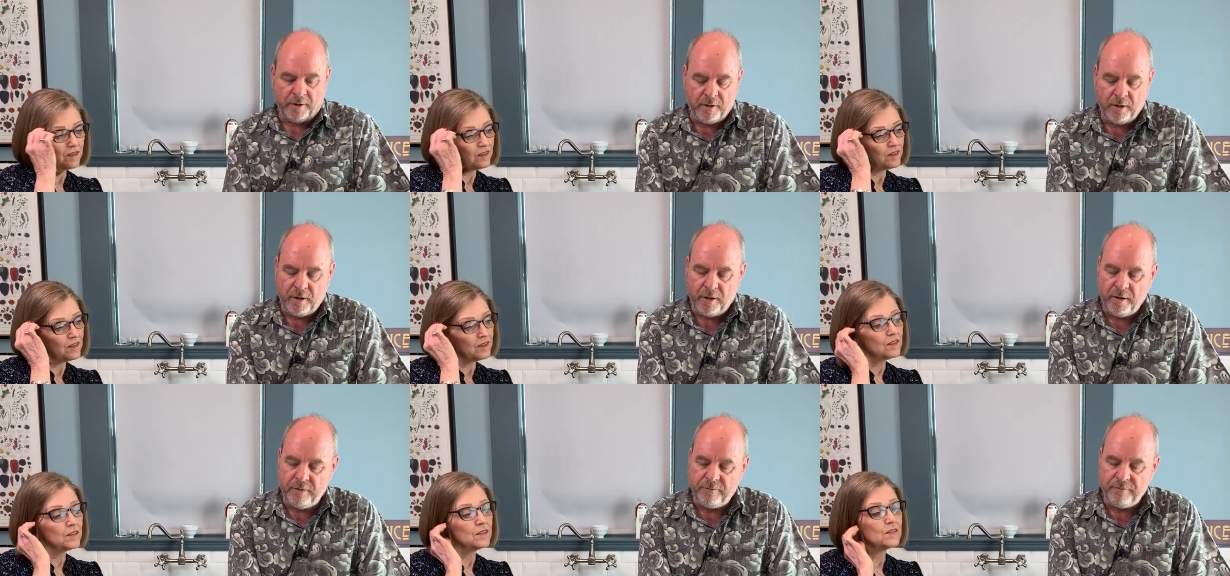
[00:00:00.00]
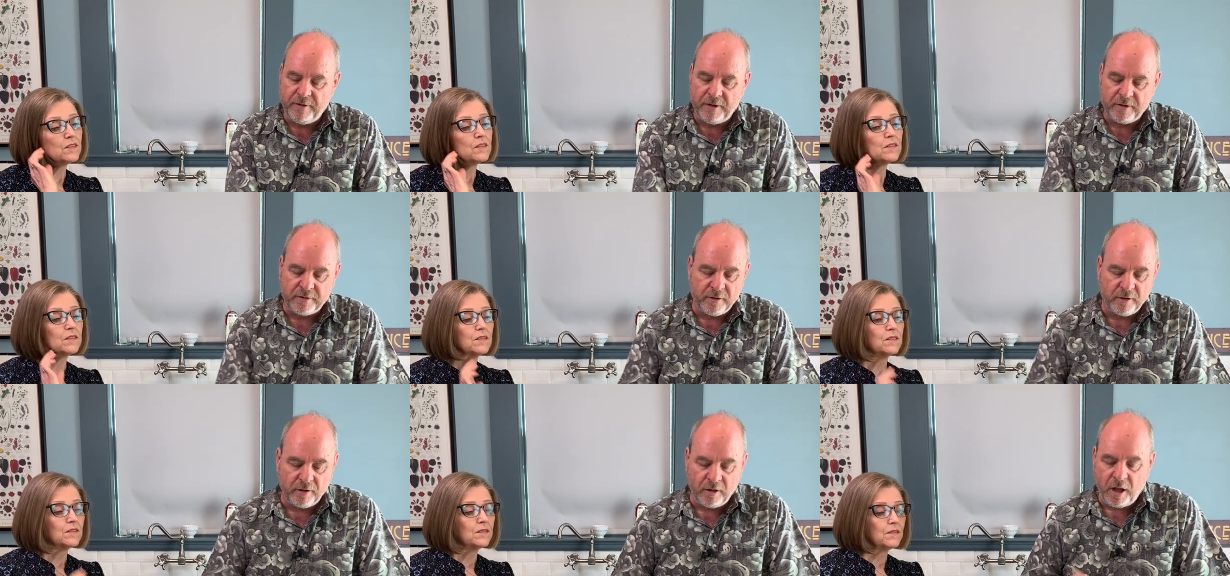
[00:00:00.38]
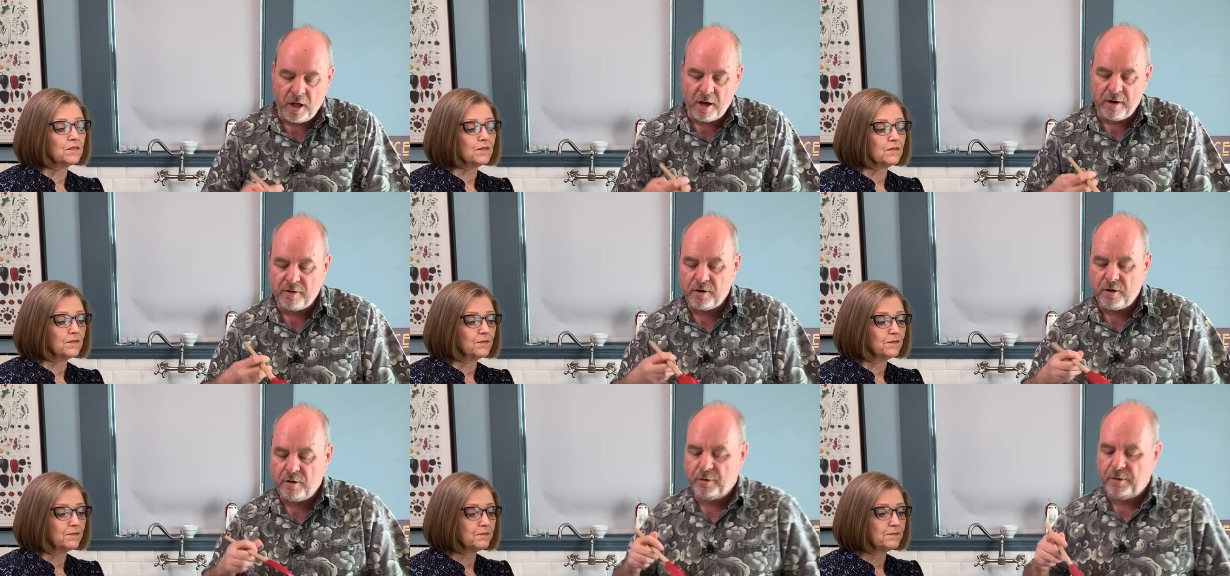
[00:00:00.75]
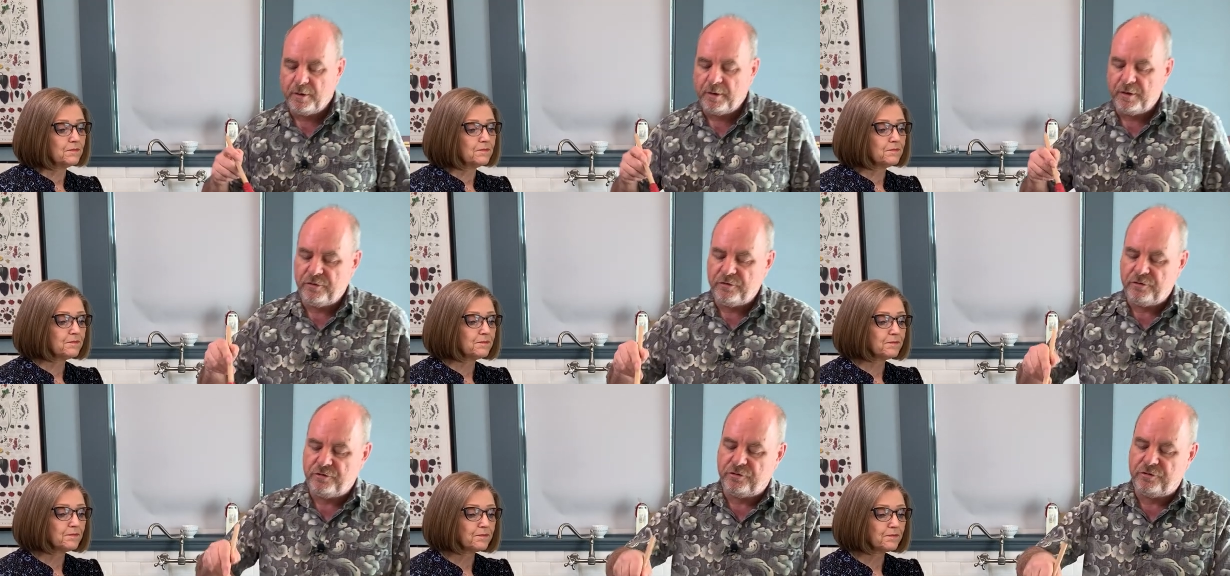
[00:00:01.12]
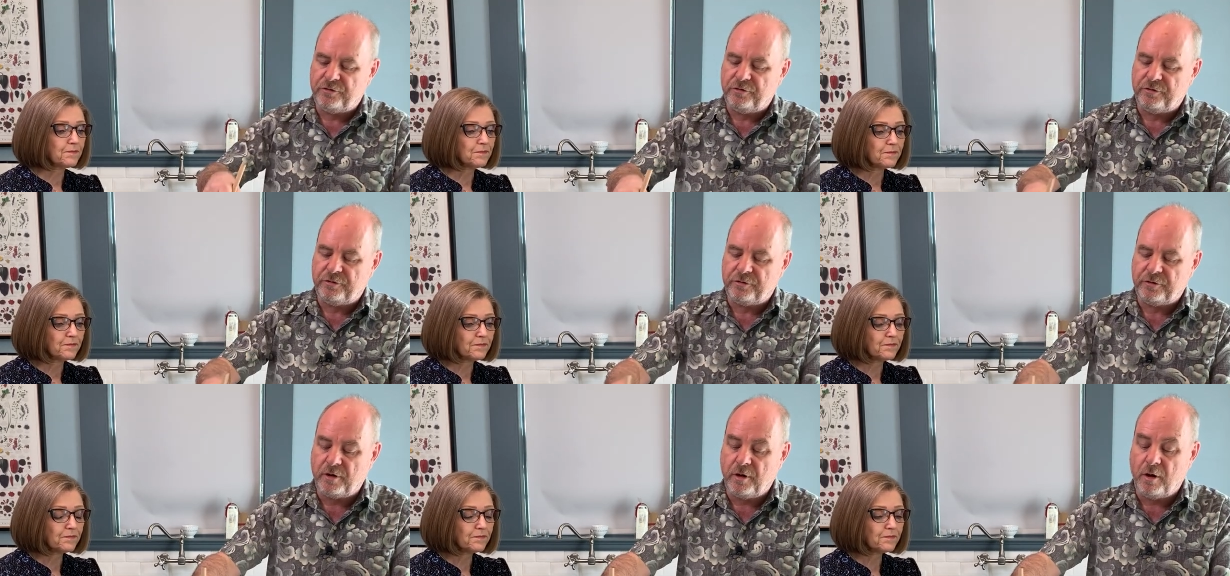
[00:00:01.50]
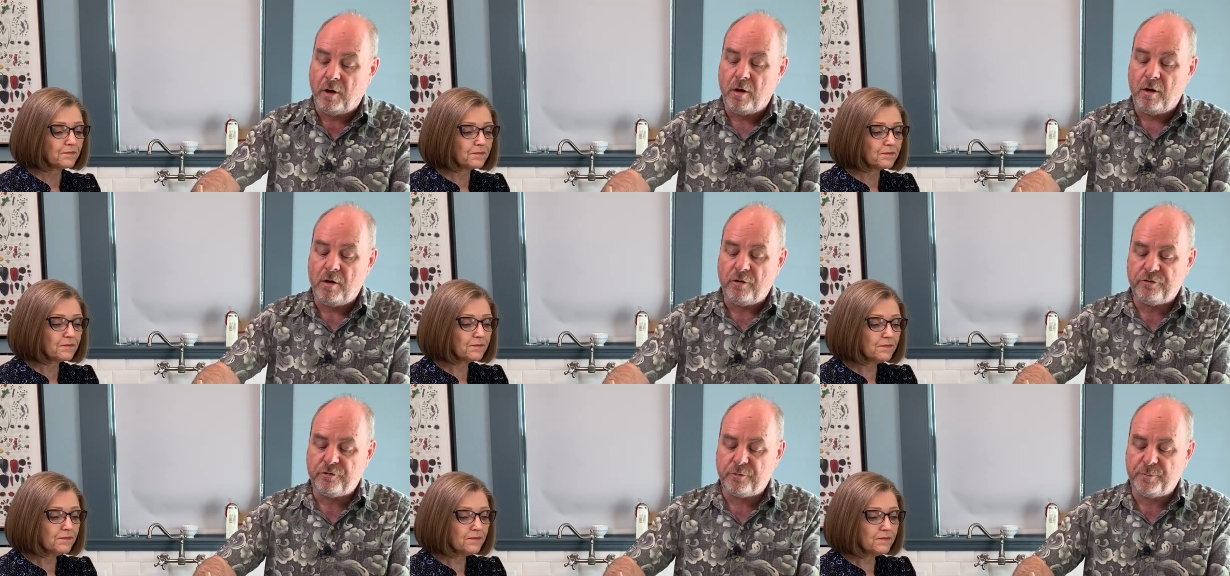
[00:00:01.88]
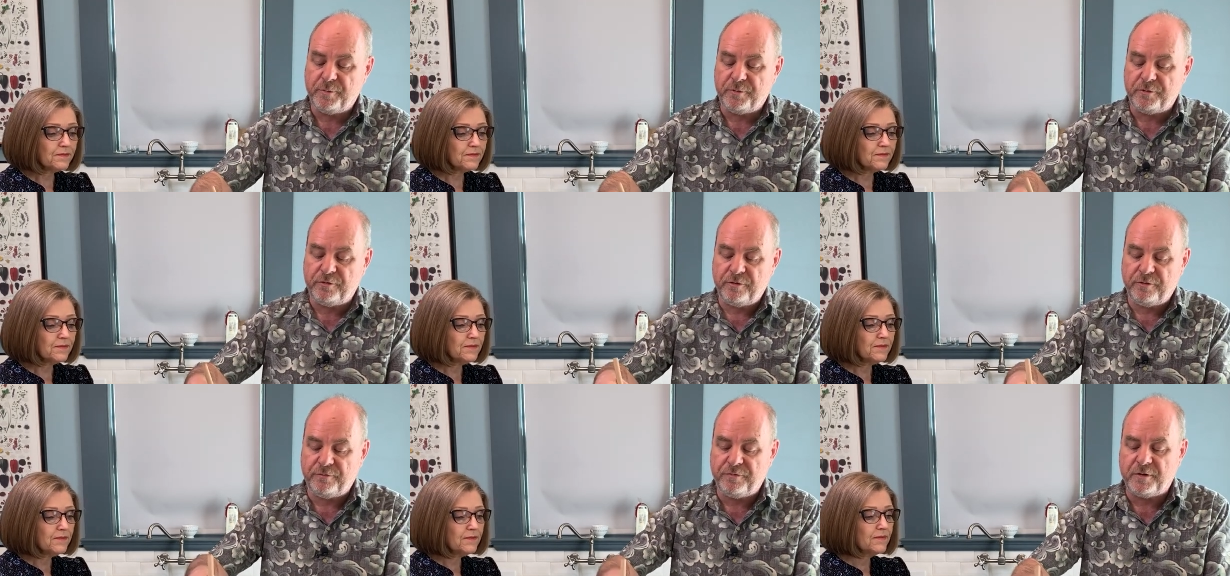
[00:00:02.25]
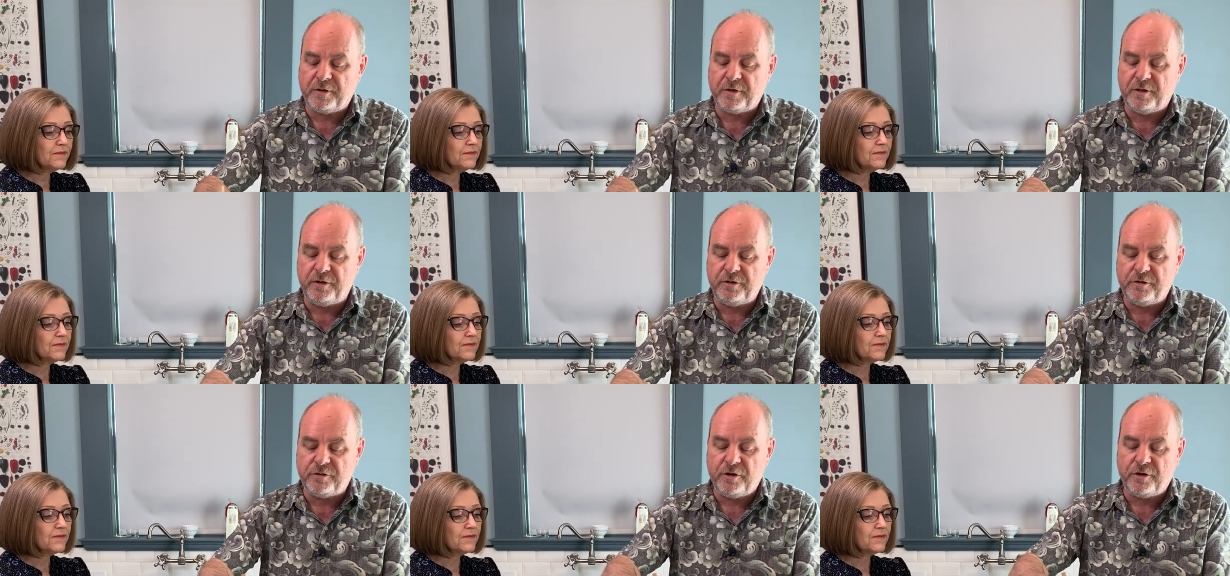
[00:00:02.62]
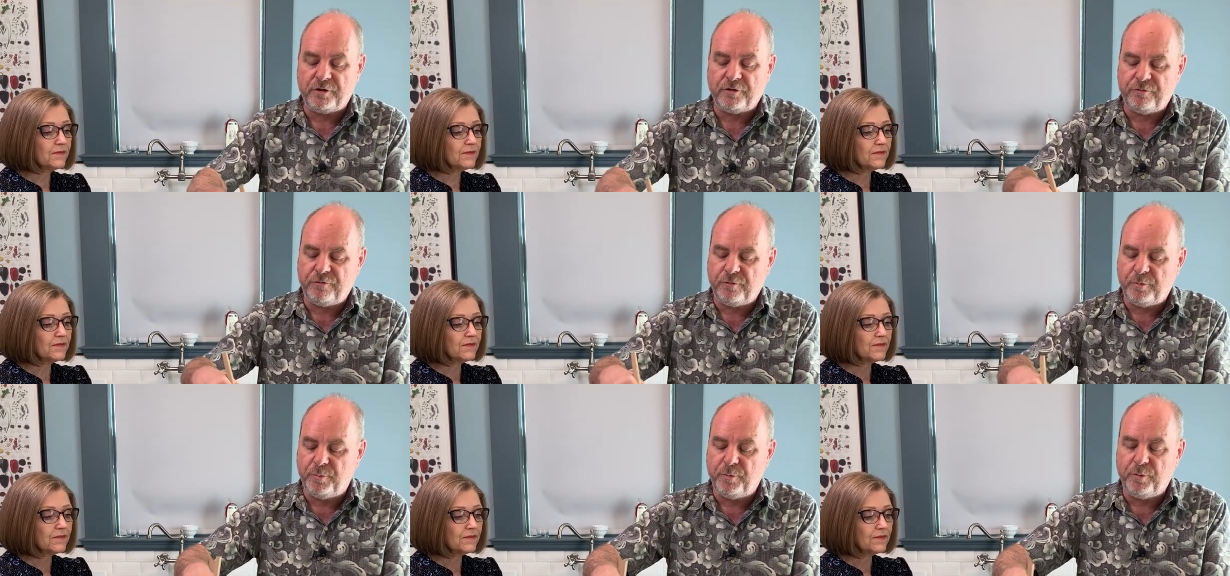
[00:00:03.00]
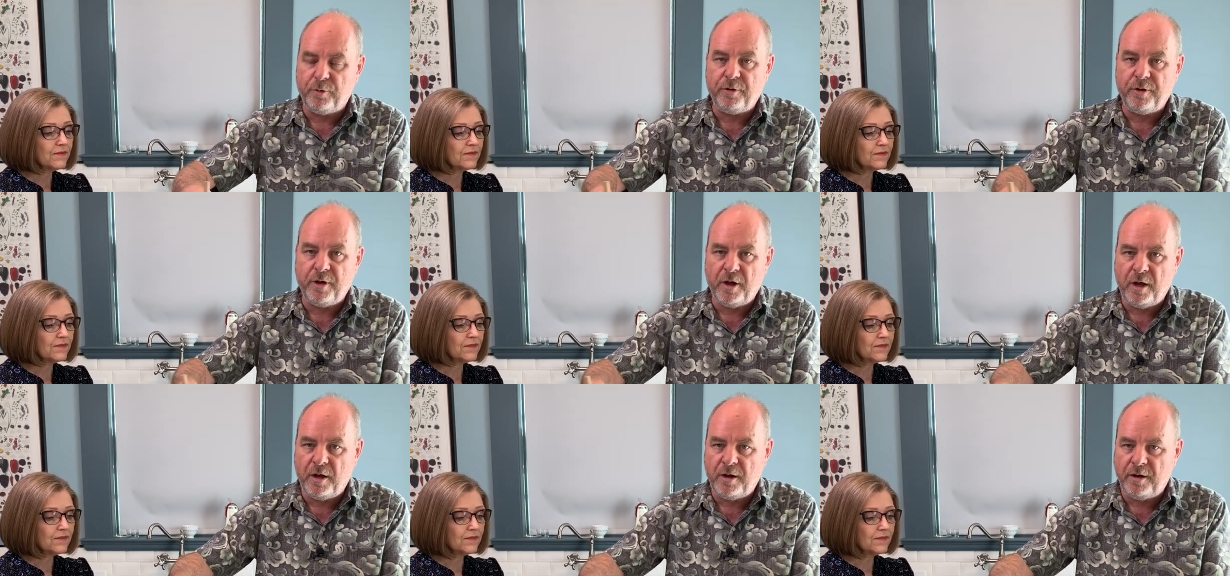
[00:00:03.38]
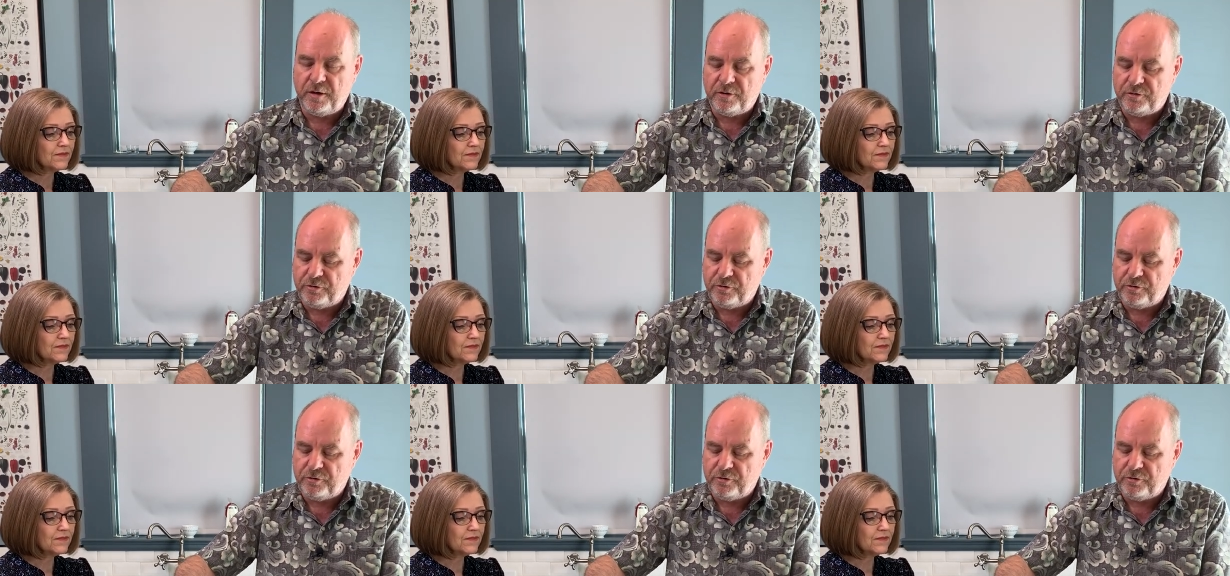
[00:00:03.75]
Speaker 1: Uh, in fact, a lot of curries call specifically just for bouillon,